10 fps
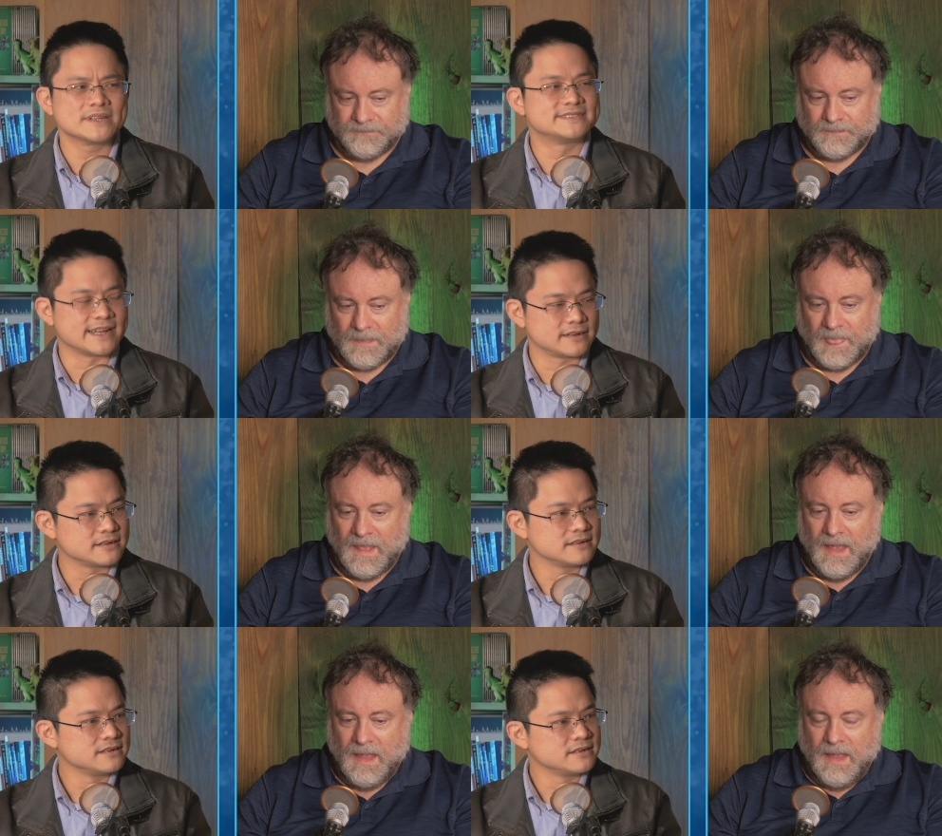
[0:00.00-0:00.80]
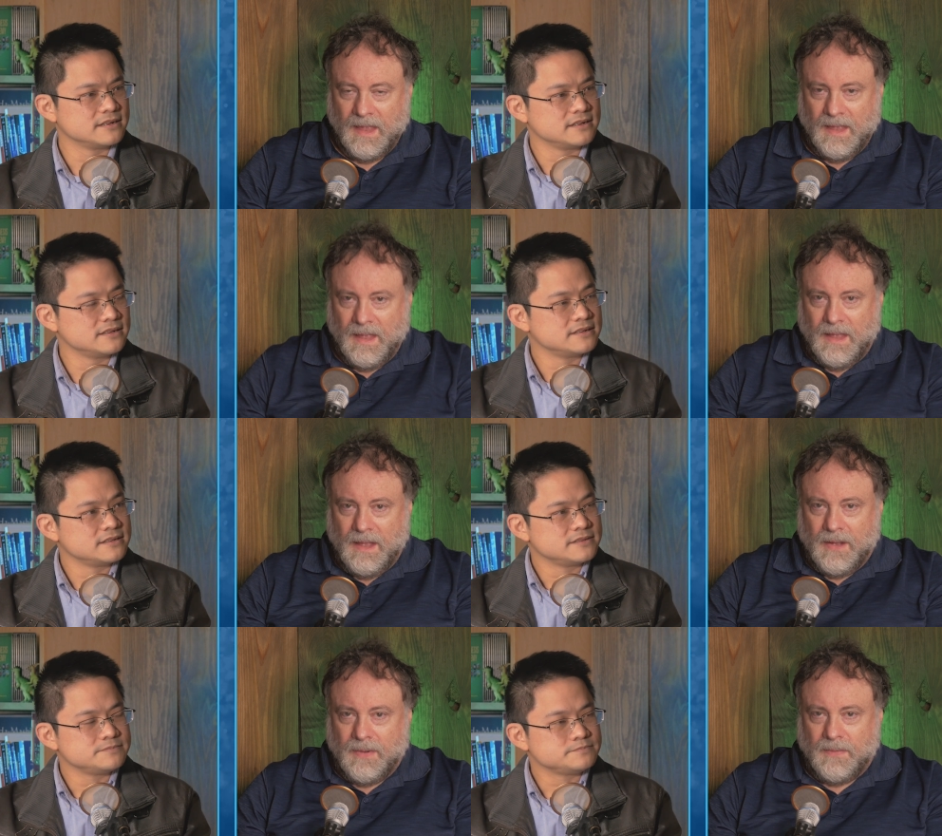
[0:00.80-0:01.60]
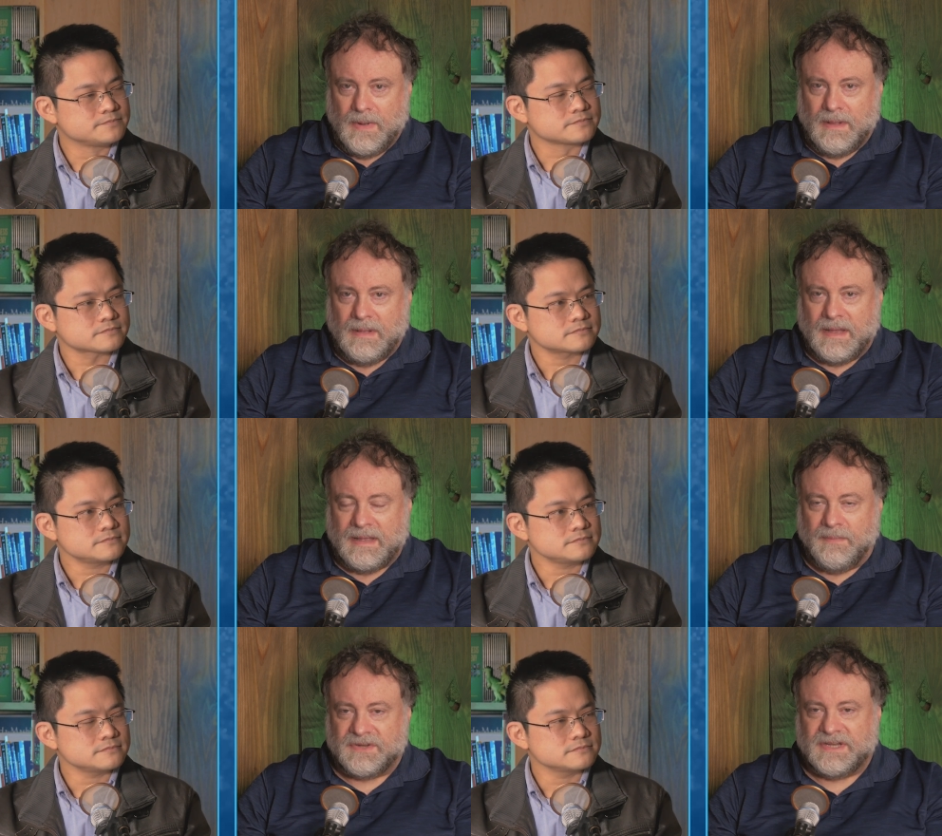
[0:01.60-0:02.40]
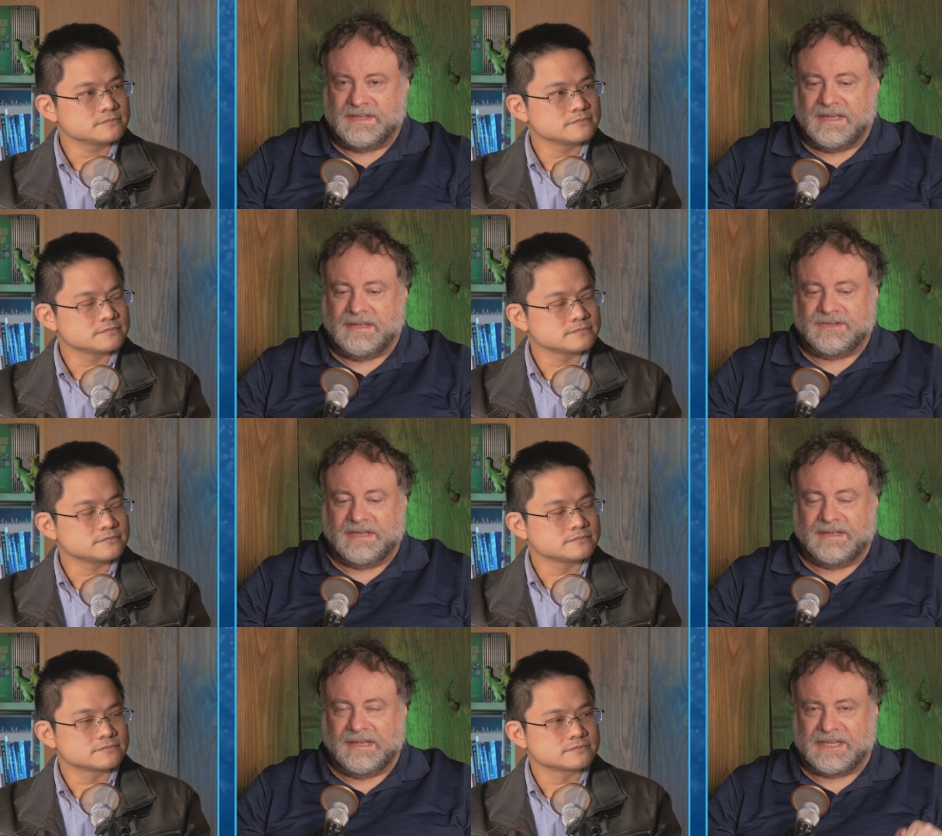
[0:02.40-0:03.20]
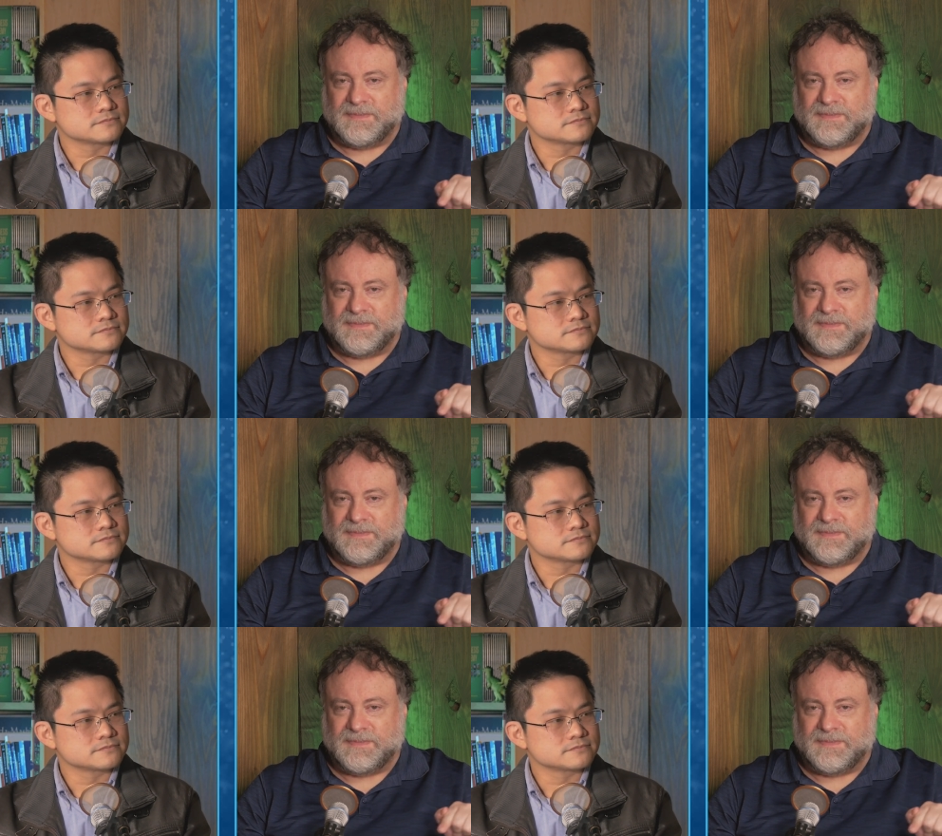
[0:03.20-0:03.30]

Speaker 1: What, what's that? Well, okay, what she did is she did an